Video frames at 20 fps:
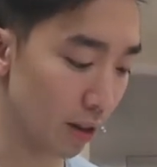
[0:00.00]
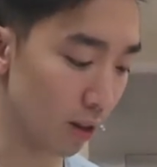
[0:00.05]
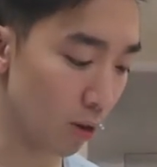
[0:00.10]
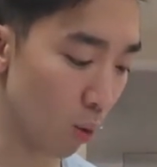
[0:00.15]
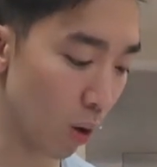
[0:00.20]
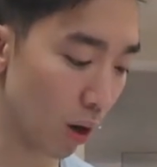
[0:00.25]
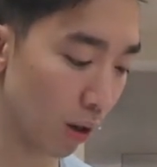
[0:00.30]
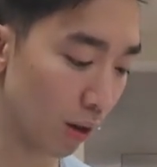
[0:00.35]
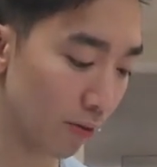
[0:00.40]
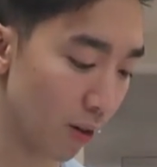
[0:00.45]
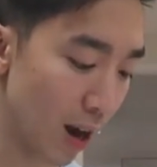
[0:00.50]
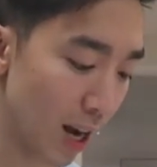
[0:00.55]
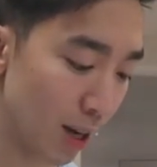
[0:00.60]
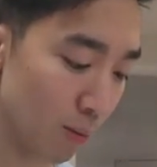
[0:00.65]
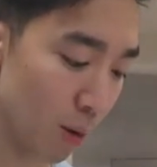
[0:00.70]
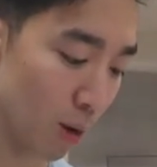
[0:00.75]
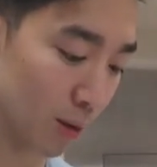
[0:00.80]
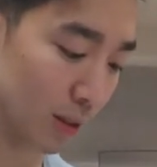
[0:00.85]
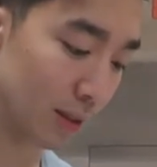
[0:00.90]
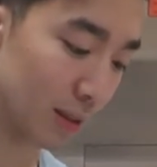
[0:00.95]
You want to look for
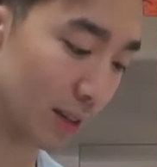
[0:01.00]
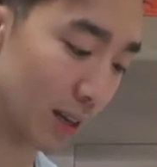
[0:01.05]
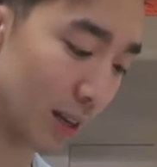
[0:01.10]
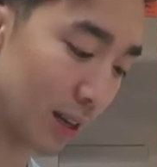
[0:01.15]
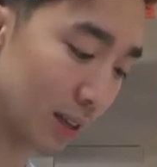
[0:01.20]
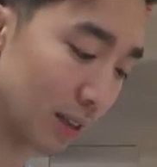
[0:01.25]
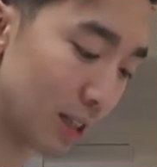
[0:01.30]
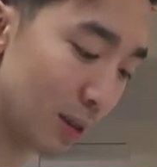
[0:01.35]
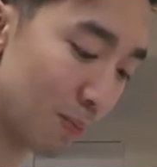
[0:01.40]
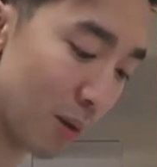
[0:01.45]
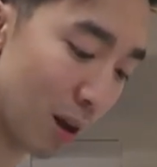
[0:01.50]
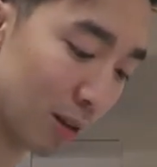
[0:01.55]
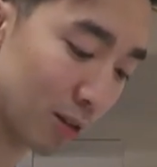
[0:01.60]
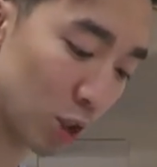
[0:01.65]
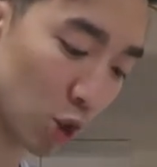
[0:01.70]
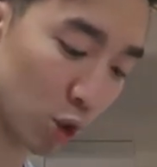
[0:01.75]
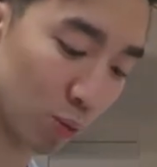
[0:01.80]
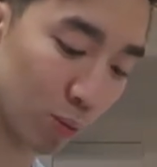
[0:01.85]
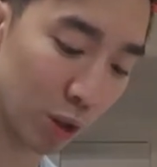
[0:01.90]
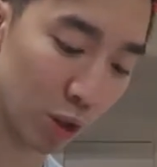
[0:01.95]
ecchymosis in the
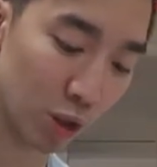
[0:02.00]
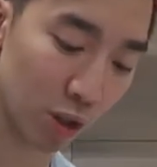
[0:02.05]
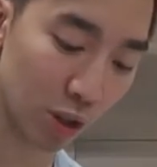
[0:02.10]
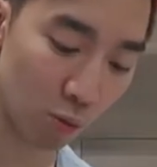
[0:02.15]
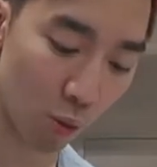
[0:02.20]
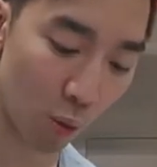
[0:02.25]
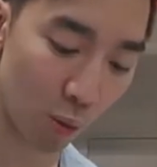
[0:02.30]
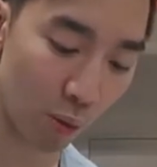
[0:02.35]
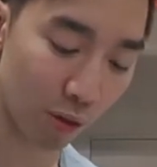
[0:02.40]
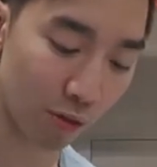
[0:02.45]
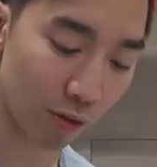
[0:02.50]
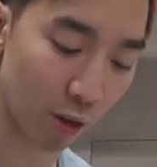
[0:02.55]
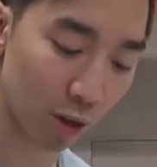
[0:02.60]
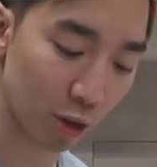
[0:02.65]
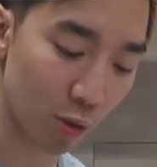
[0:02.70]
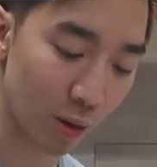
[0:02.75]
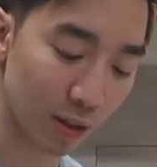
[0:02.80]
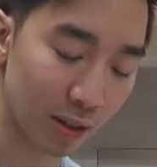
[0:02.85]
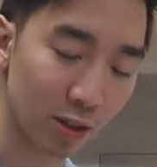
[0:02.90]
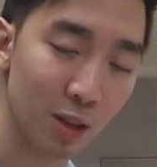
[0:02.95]
seatbelt distribution, what we
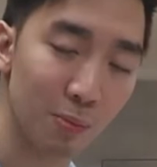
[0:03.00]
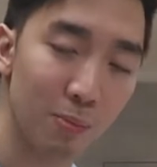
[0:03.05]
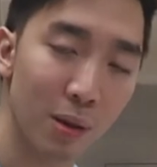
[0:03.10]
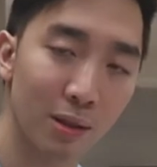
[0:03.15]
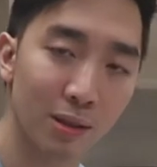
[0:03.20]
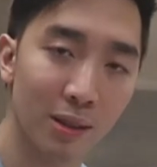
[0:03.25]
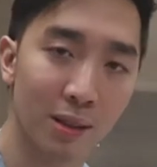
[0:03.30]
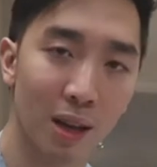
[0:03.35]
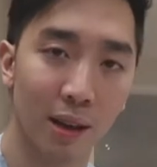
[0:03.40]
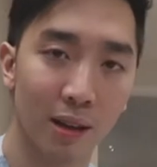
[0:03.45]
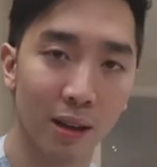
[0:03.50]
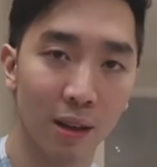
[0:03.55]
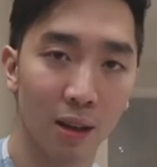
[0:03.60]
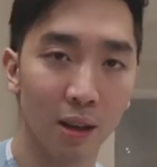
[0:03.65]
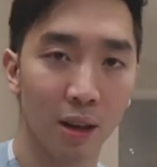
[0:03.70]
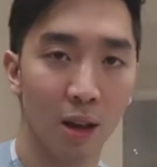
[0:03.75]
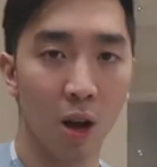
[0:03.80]
refer to as a seatbelt sign.